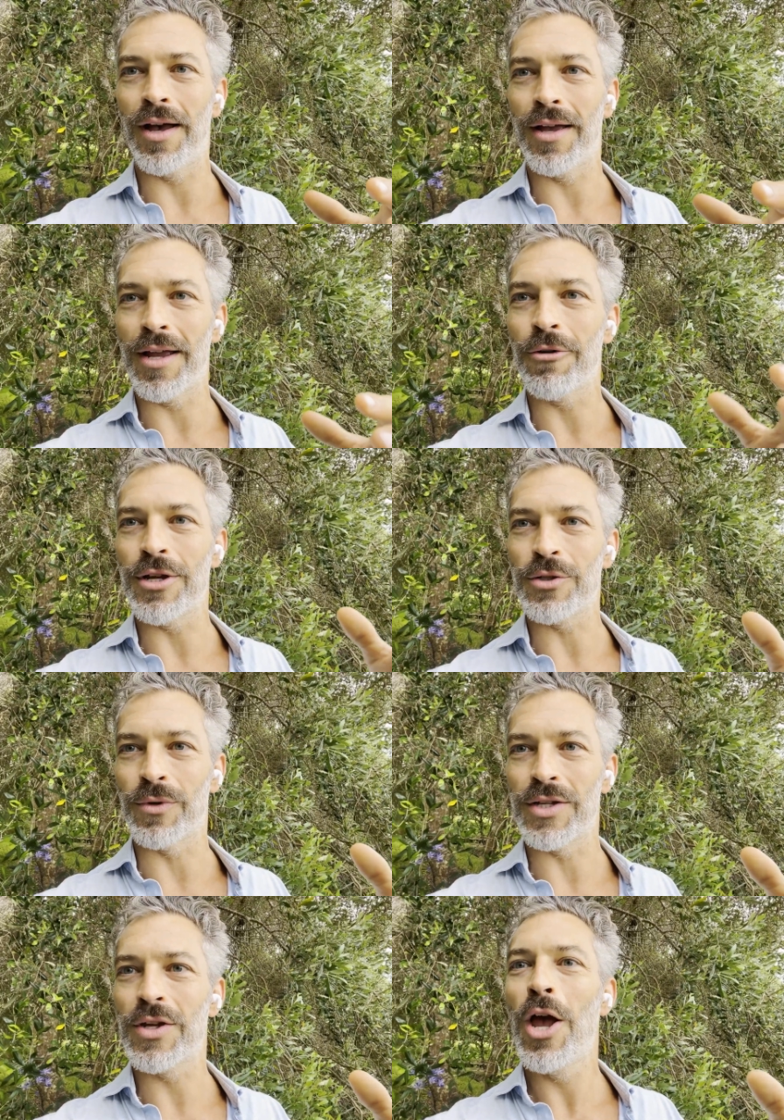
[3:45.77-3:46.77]
increased
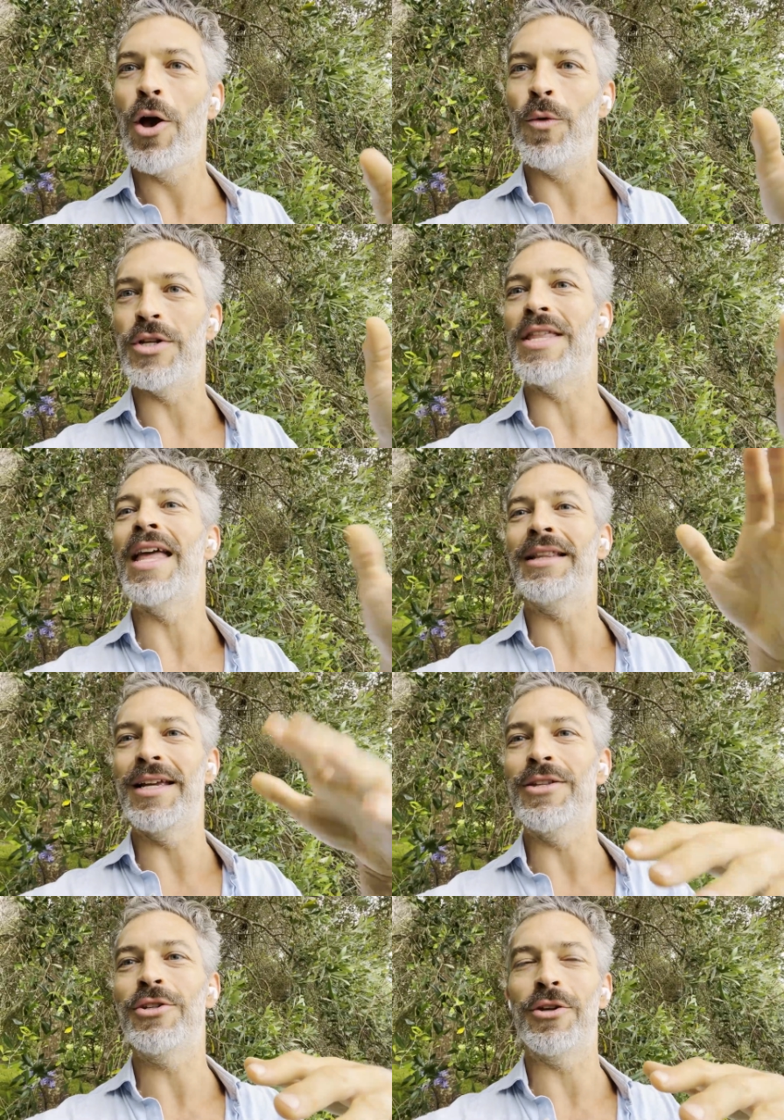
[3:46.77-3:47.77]
risk, which then
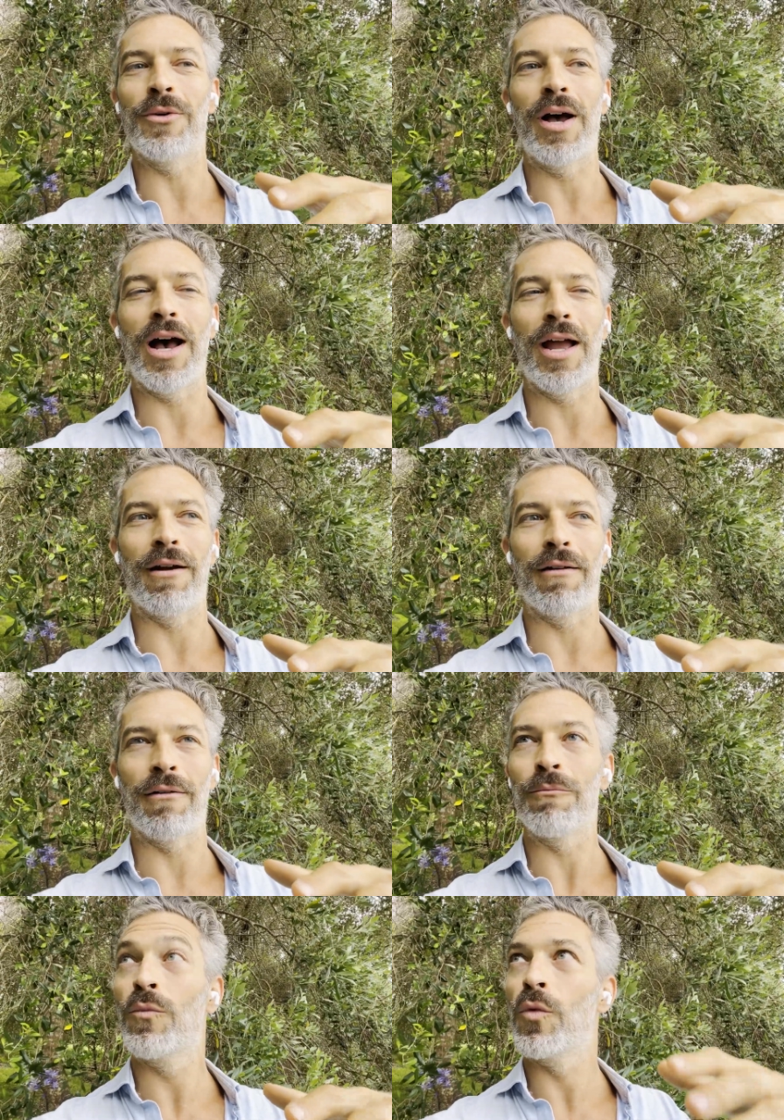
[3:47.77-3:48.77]
leads to a higher
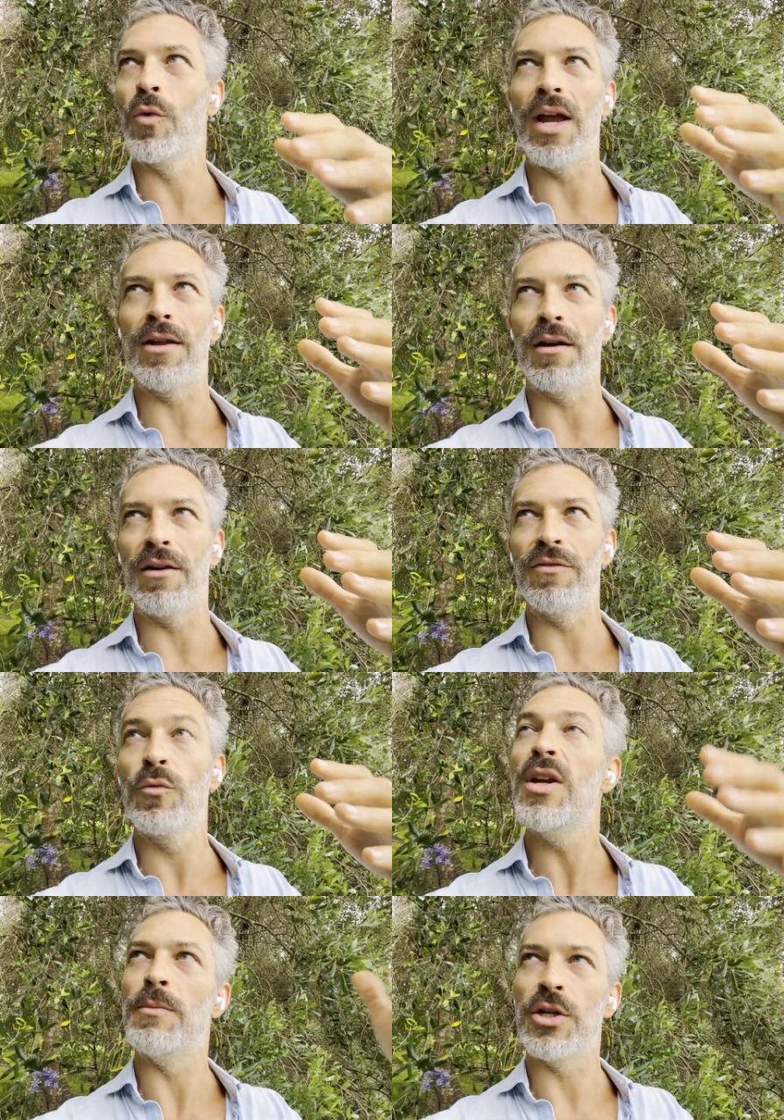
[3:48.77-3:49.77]
rate of
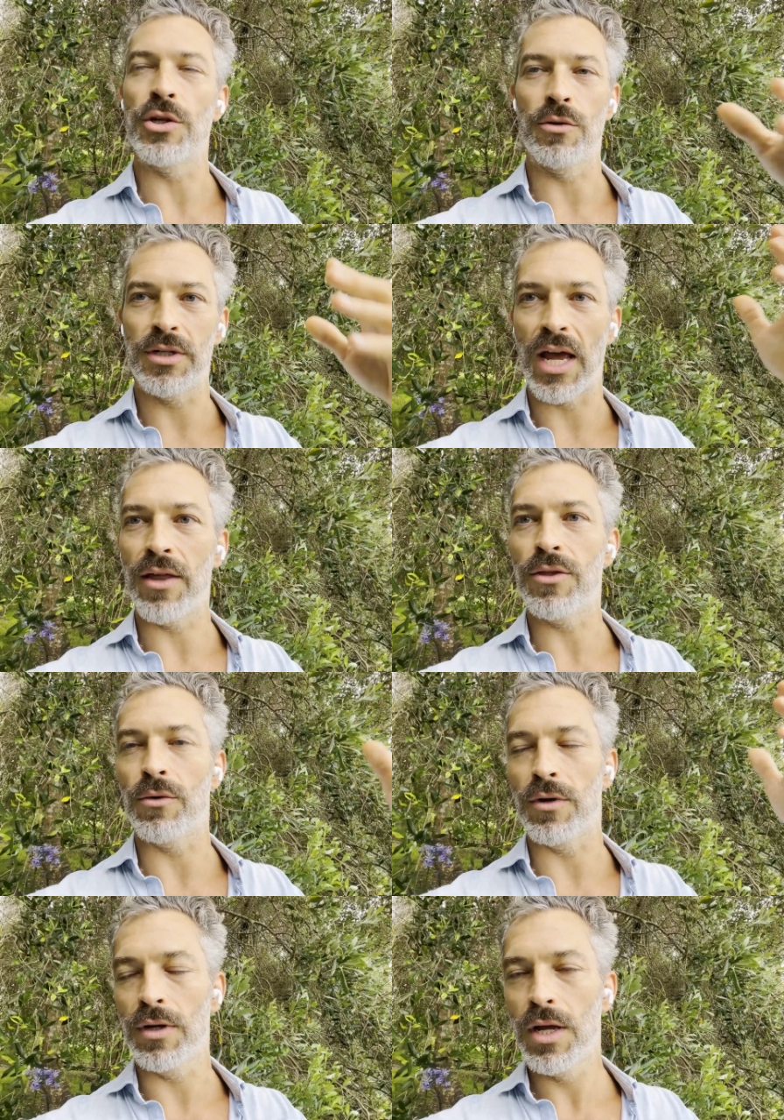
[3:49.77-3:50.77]
readmission or death
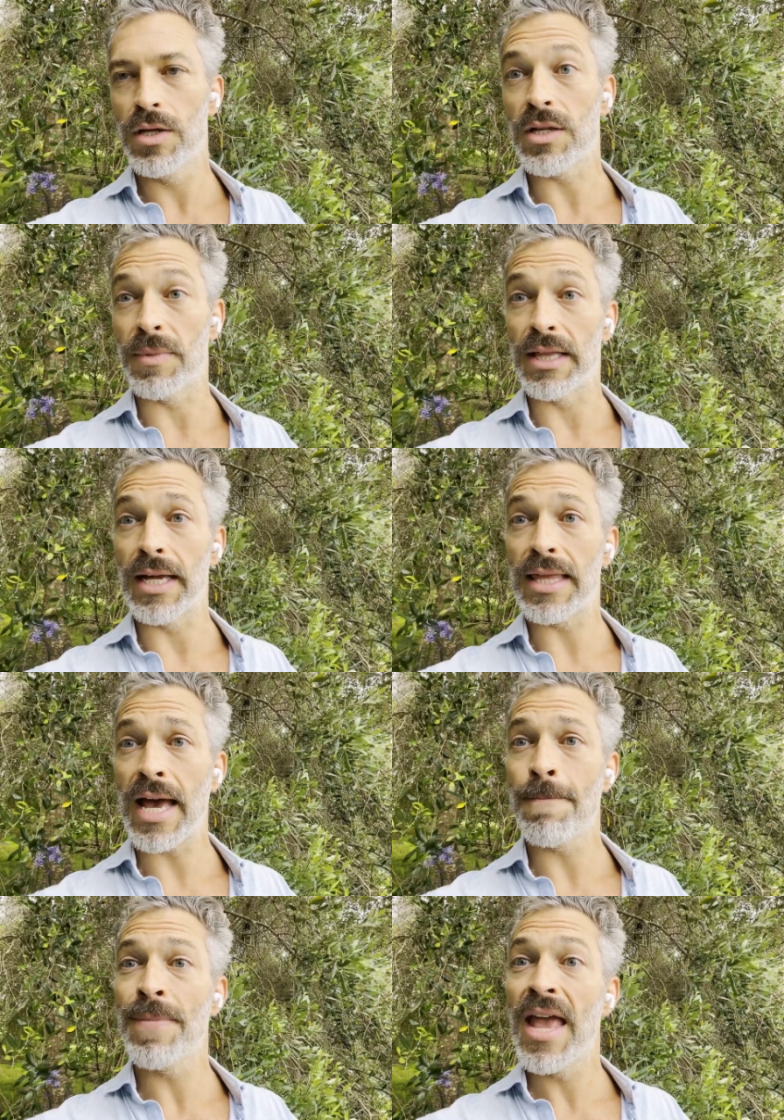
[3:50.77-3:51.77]
or something like
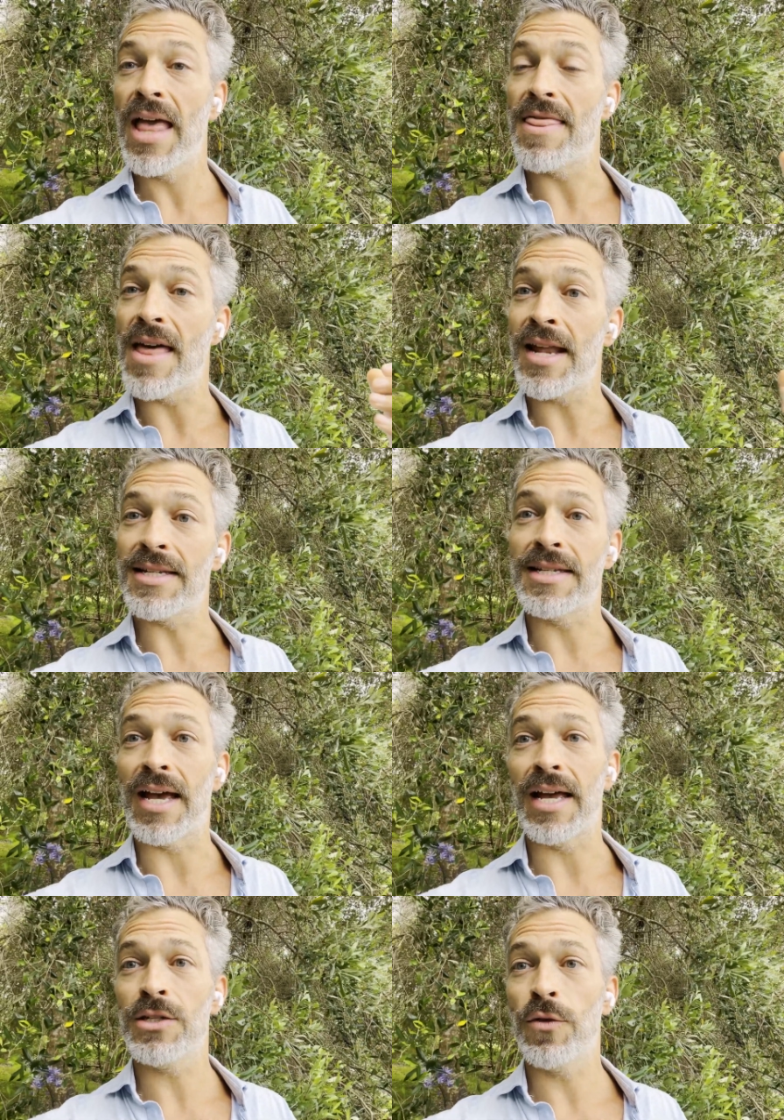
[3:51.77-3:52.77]
that. That is a
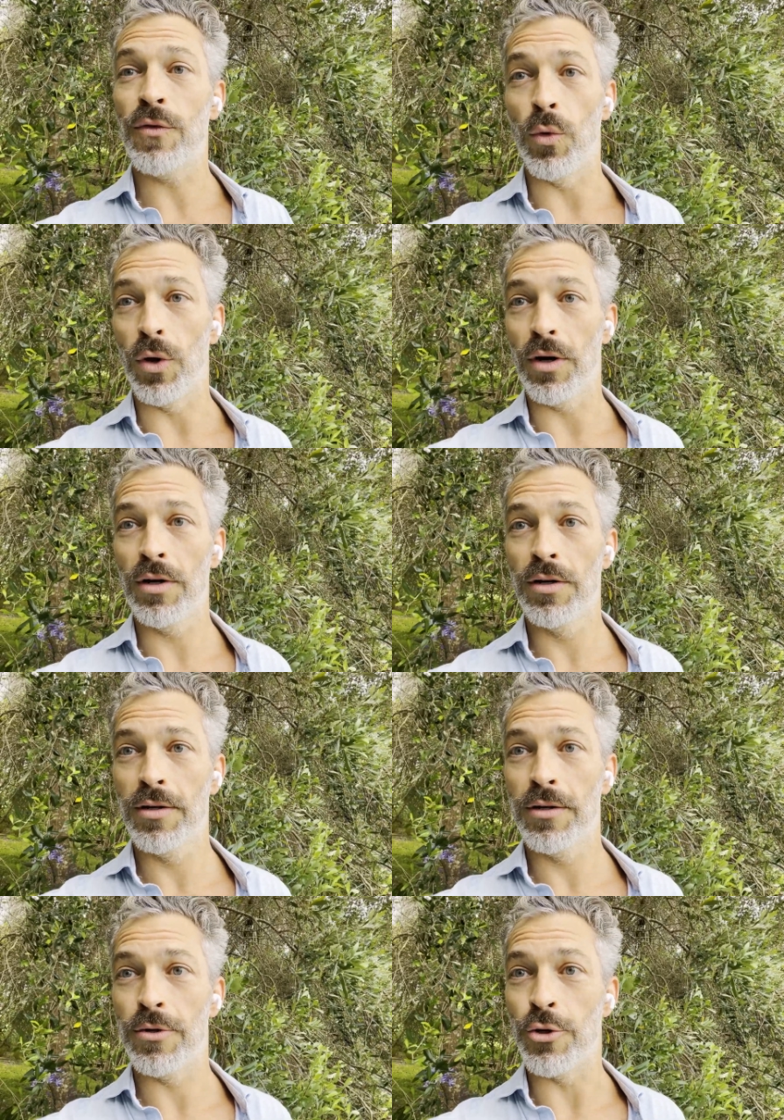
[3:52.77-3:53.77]
task for
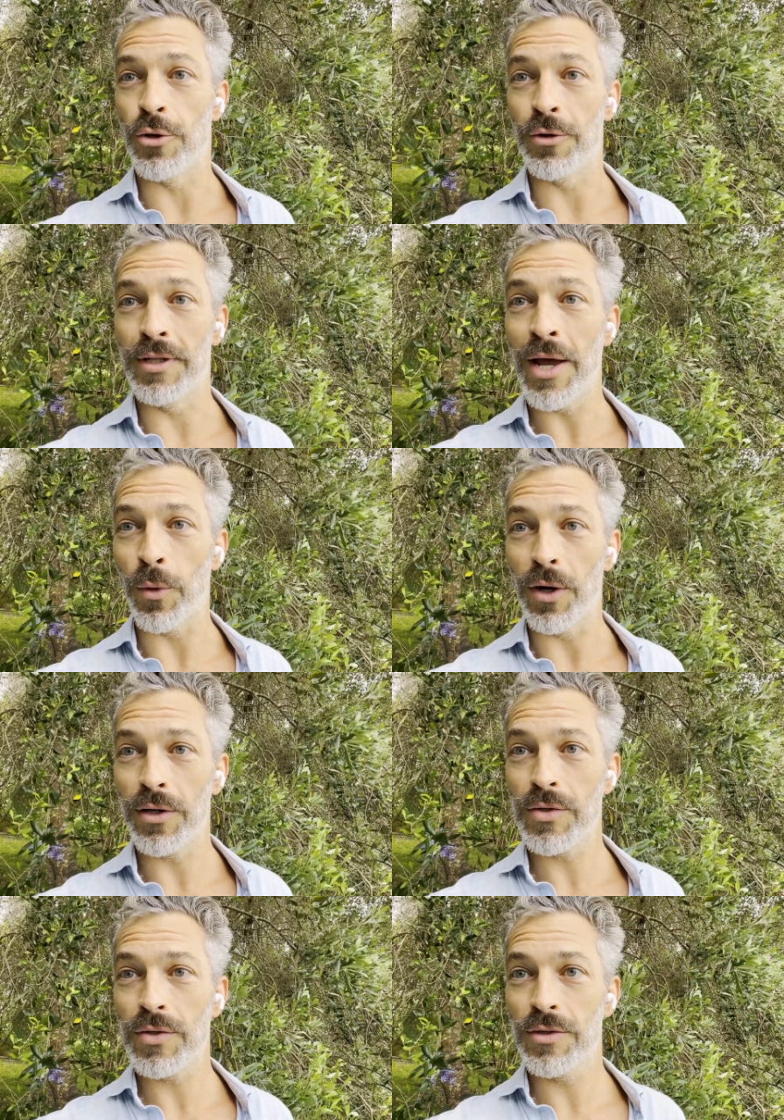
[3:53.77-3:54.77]
neural
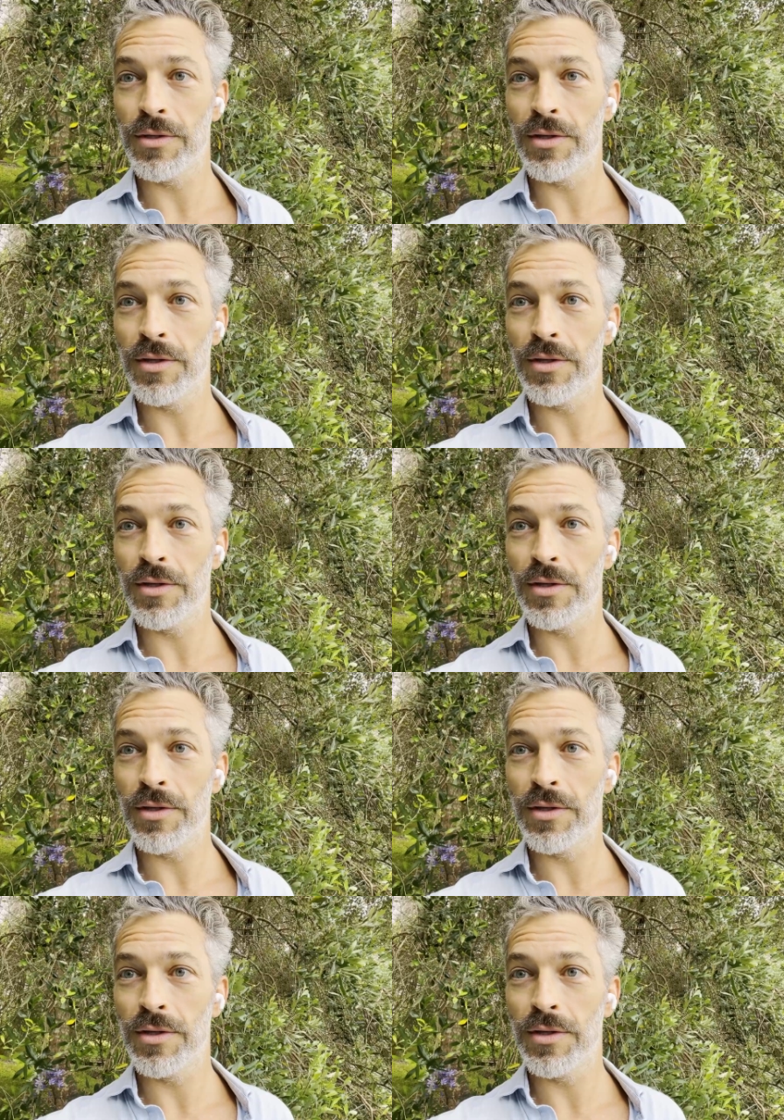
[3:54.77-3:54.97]
networks.